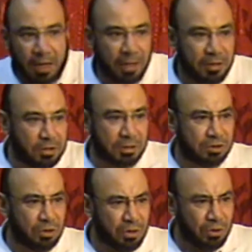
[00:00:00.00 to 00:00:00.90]
And
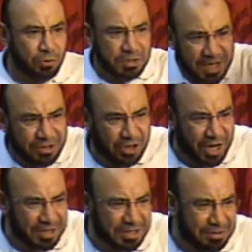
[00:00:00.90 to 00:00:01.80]
just, who's that
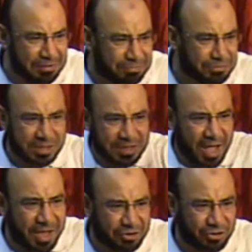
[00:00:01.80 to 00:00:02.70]
crazy, just
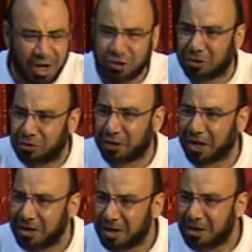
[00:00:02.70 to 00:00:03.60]
like trader who
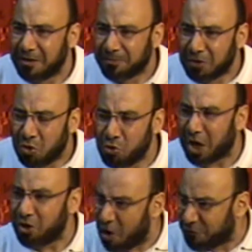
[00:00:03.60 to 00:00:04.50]
can
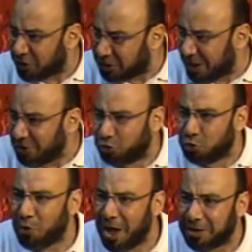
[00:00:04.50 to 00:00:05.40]
offer 10
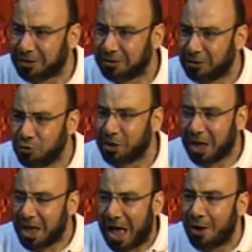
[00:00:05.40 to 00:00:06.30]
to 1?
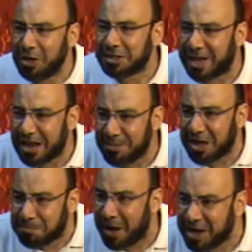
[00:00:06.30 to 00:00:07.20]
How he's gonna
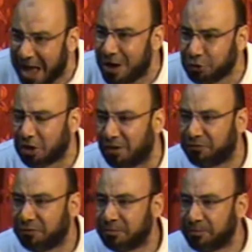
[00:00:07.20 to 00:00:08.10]
make money out
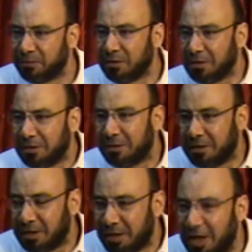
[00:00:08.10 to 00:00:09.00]
of?
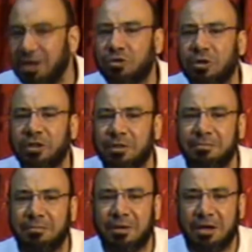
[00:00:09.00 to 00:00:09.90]
And he told
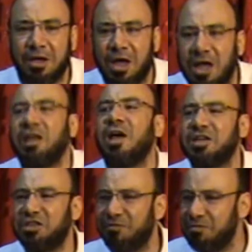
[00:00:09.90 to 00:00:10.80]
them, Allah
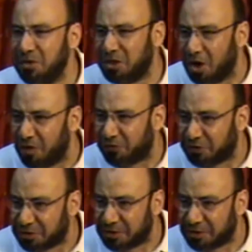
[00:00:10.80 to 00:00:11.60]
has given me the offer.